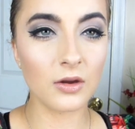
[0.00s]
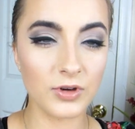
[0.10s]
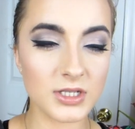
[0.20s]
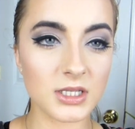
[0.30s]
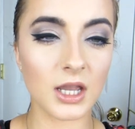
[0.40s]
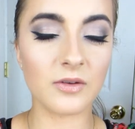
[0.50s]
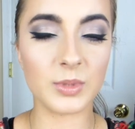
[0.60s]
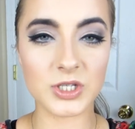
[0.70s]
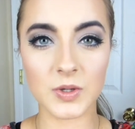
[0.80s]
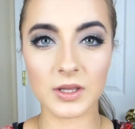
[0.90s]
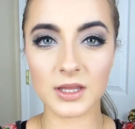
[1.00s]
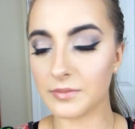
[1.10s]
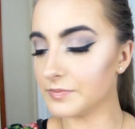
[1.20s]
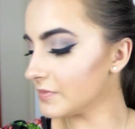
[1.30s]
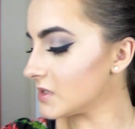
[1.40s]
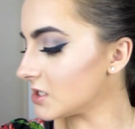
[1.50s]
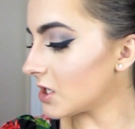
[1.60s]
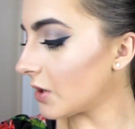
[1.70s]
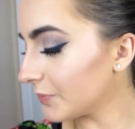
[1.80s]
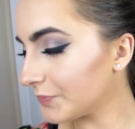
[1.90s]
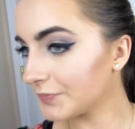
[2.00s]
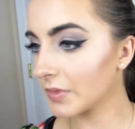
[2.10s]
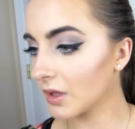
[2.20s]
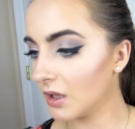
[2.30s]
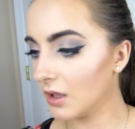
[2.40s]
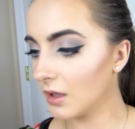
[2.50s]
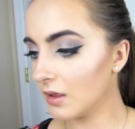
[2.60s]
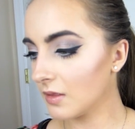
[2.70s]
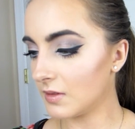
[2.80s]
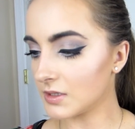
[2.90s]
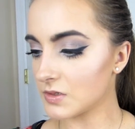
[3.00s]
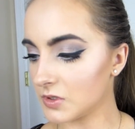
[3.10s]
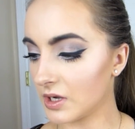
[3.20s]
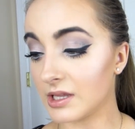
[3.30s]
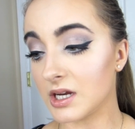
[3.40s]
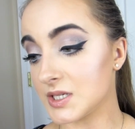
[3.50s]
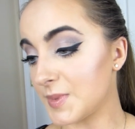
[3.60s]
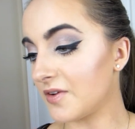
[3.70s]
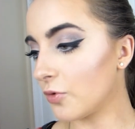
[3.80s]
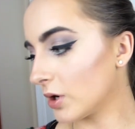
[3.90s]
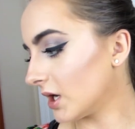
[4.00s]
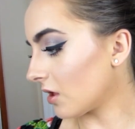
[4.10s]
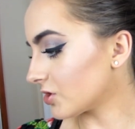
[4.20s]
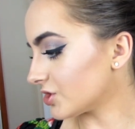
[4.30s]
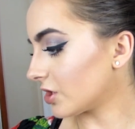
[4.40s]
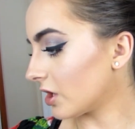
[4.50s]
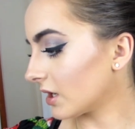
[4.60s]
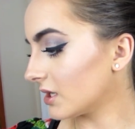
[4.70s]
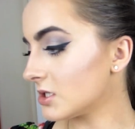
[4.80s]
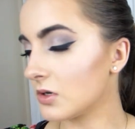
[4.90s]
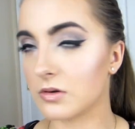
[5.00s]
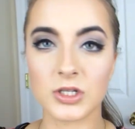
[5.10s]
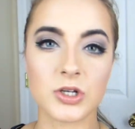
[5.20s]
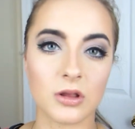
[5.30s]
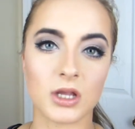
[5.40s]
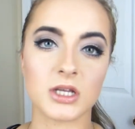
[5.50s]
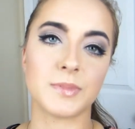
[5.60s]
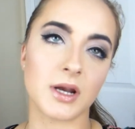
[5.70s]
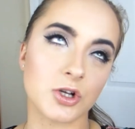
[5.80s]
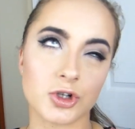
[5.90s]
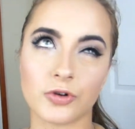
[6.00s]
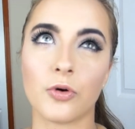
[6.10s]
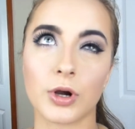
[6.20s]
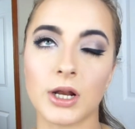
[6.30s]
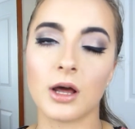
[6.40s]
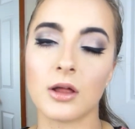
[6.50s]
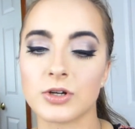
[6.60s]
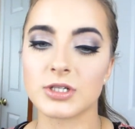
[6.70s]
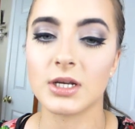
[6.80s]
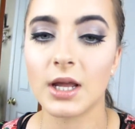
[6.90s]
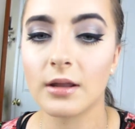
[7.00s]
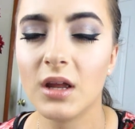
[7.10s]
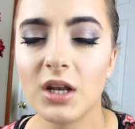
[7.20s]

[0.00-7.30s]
Recently I've been doing that. So, that's what I'm doing. And then I spent $40 in Target. So in total I spent $140 today.